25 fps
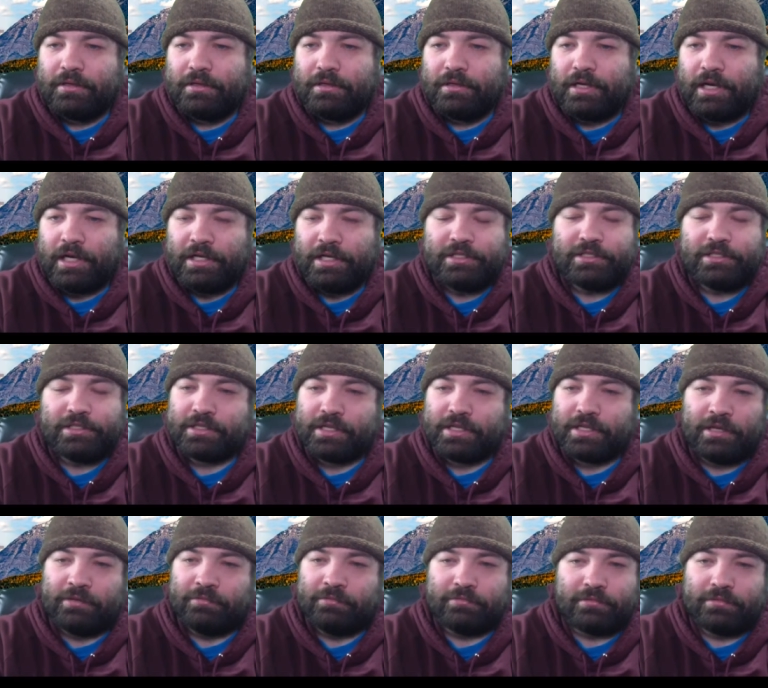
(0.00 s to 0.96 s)
I just
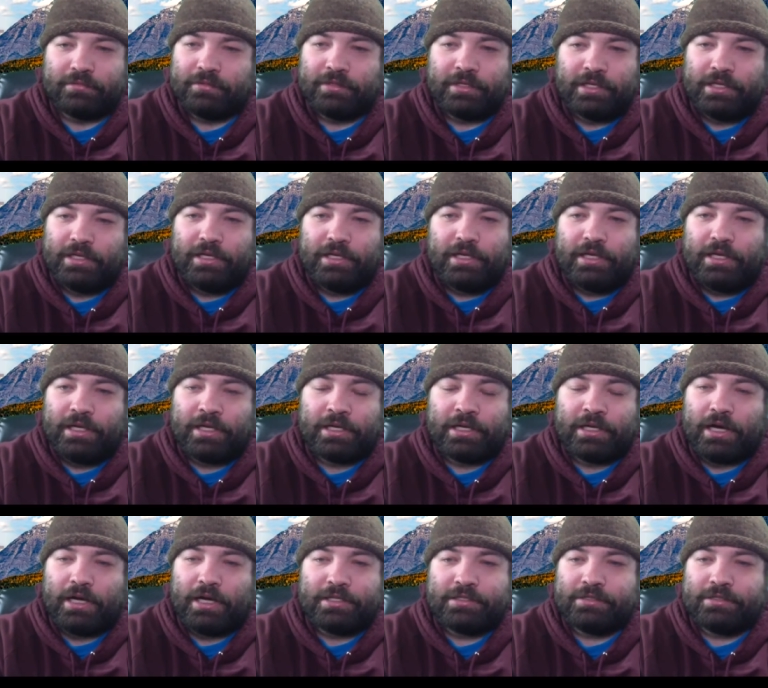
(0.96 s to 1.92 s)
can't. It
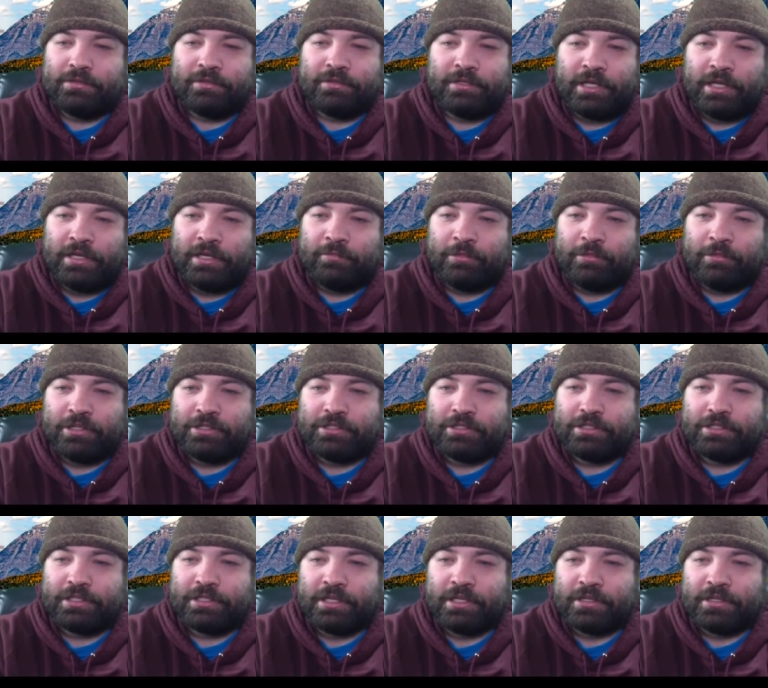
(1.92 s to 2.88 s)
costs so dang
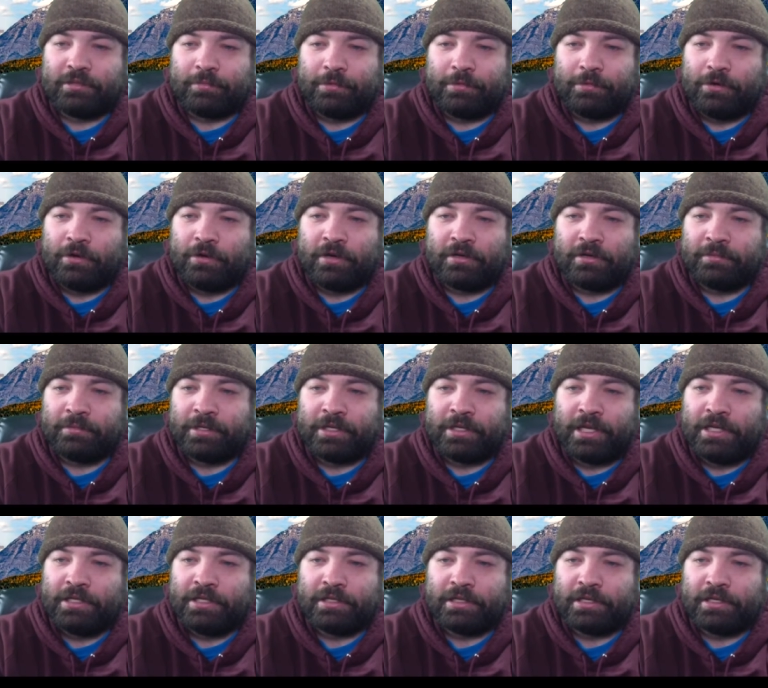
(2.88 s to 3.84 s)
much to get the program. I
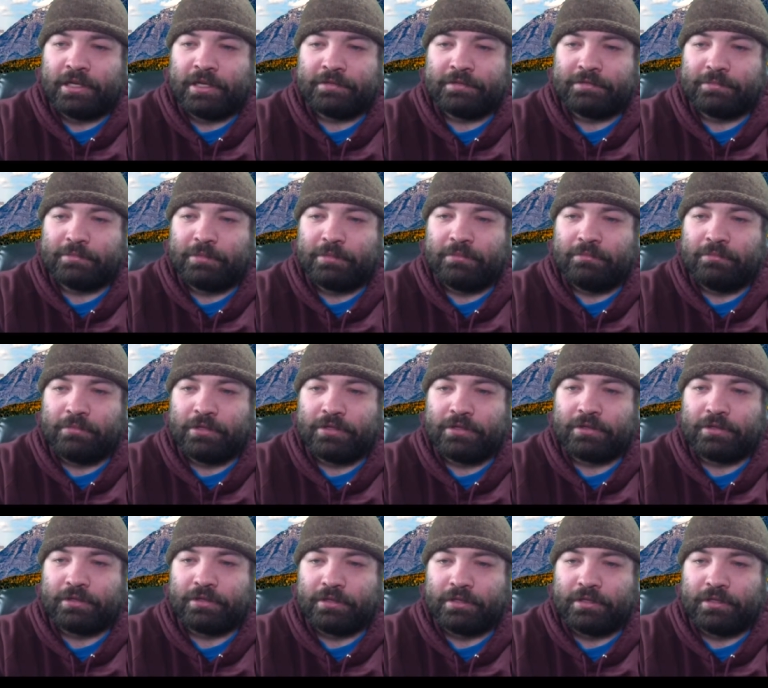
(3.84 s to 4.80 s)
hate that I have to pay
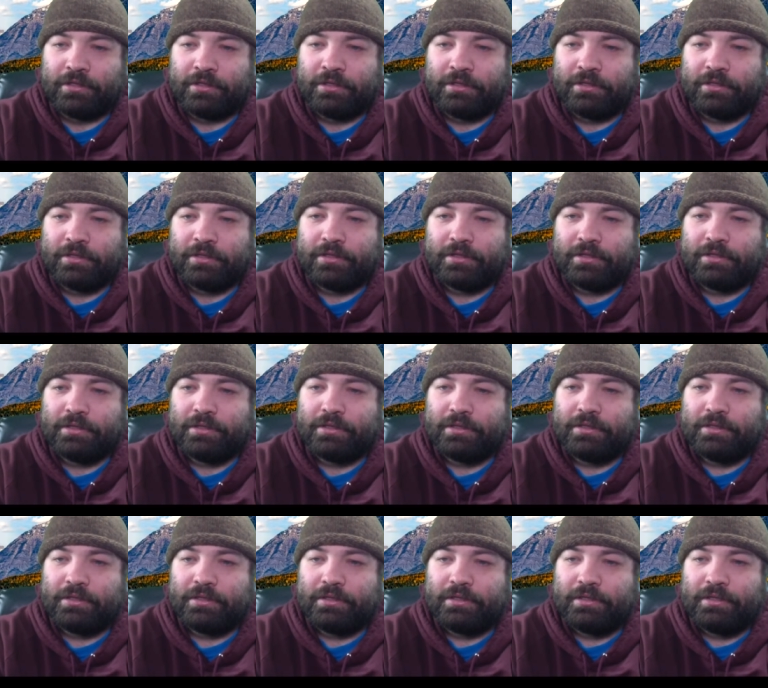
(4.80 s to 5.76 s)
monthly.
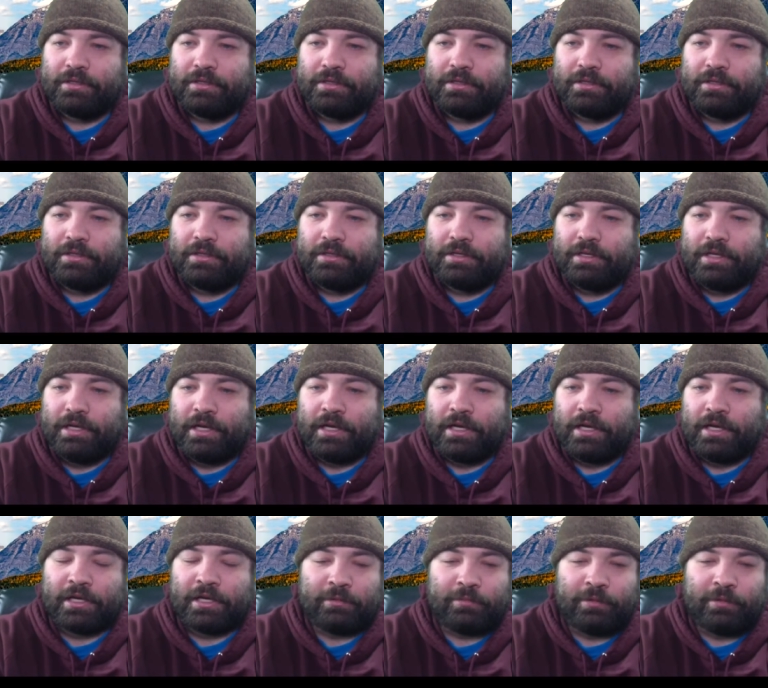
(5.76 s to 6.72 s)
And I
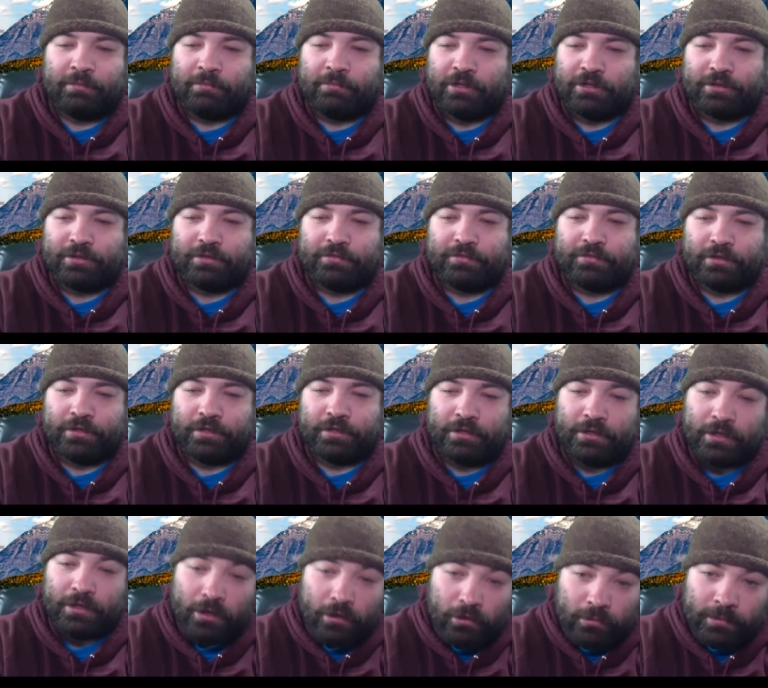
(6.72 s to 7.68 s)
got to pay monthly for
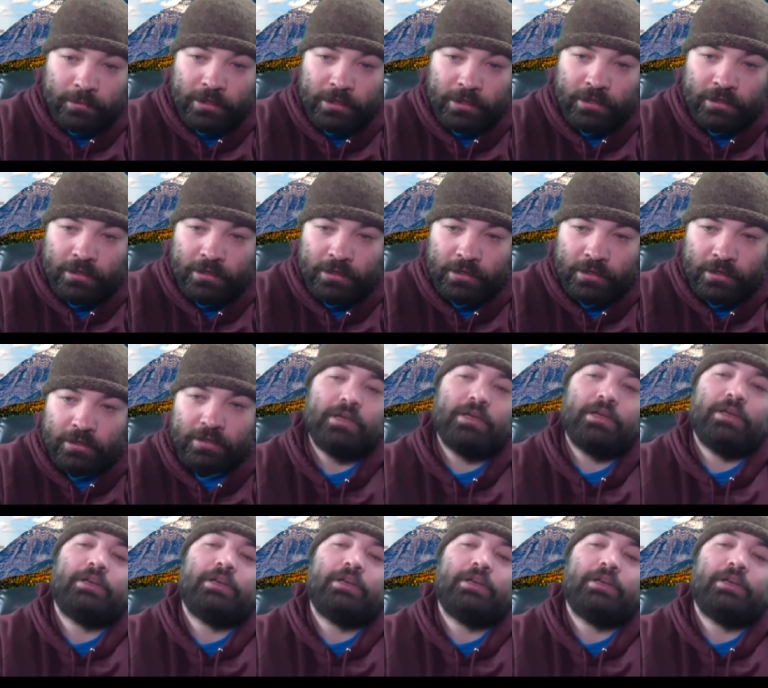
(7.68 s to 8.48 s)
Adobe.